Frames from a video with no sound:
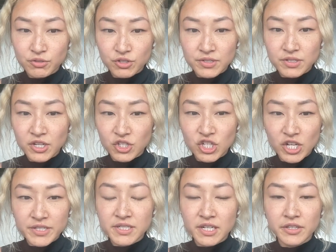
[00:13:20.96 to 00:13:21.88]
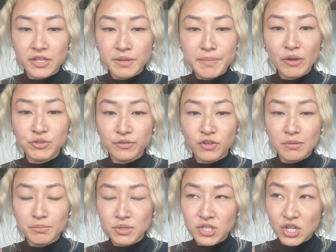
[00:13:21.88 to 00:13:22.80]
So just adjusting the amount of
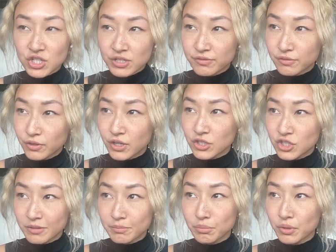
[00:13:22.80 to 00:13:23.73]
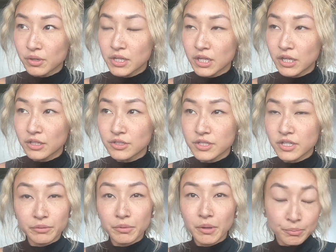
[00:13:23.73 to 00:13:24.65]
computation for each input and
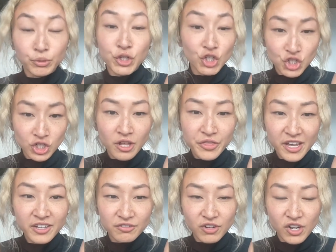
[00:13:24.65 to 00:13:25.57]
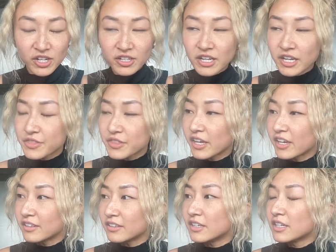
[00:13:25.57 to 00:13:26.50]
like a prediction on that, right? And
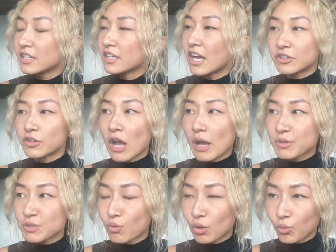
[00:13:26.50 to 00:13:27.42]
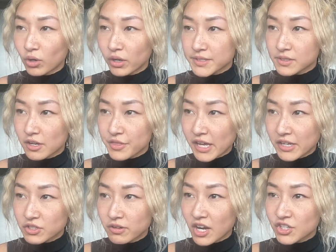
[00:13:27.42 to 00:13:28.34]
then I don't know how much more work has gone in
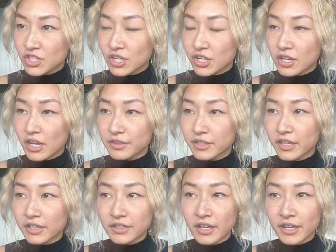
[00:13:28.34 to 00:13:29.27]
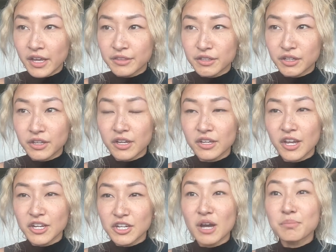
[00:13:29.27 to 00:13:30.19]
that direction. And then I think
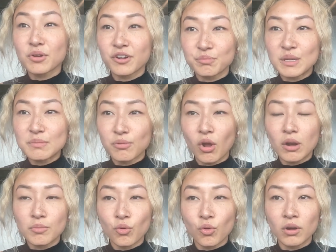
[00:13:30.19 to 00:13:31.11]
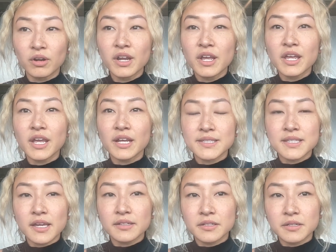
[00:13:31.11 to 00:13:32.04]
a number of people are more
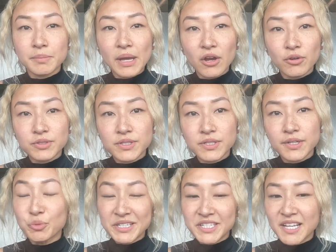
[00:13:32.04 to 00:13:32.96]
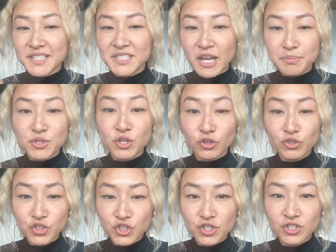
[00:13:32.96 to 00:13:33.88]
excited about doing test time
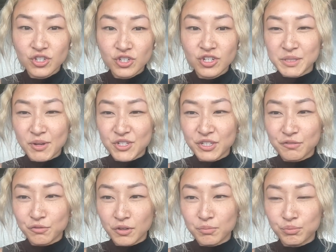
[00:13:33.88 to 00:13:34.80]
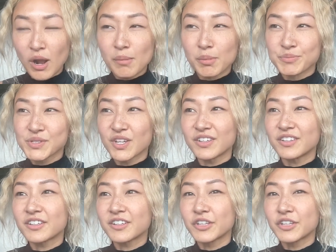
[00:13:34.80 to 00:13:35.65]
search, especially for problems like